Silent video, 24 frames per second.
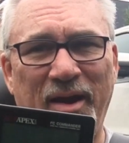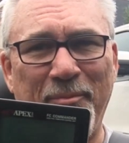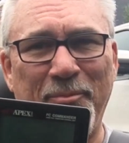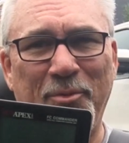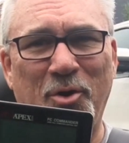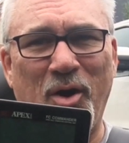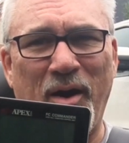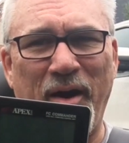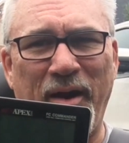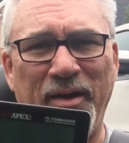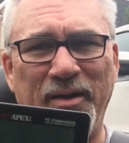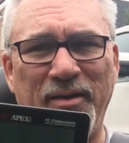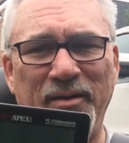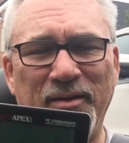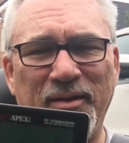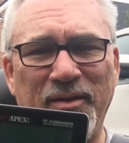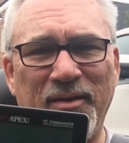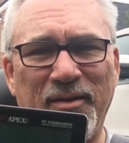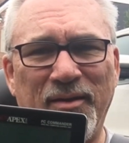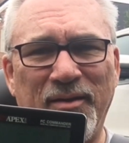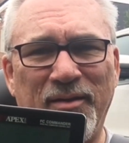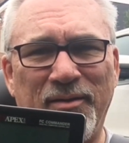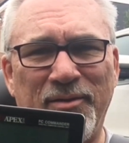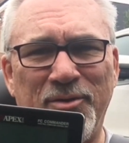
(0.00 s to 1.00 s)
upgrade.
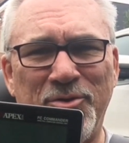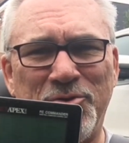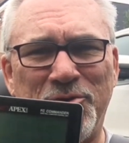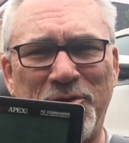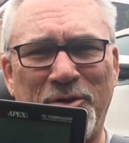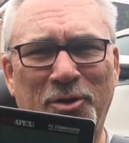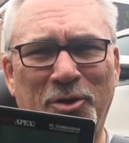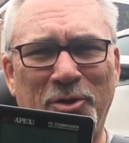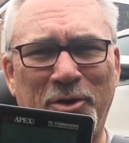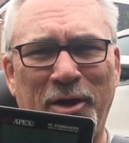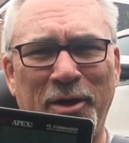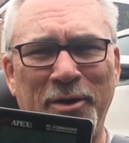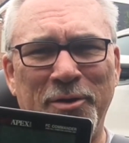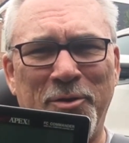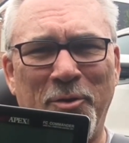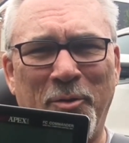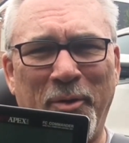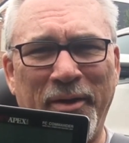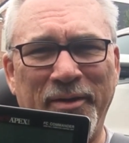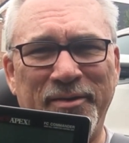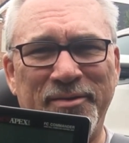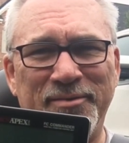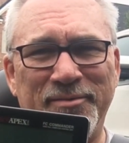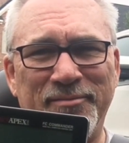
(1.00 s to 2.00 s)
You should look
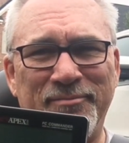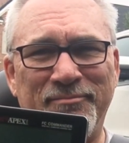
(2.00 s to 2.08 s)
into it.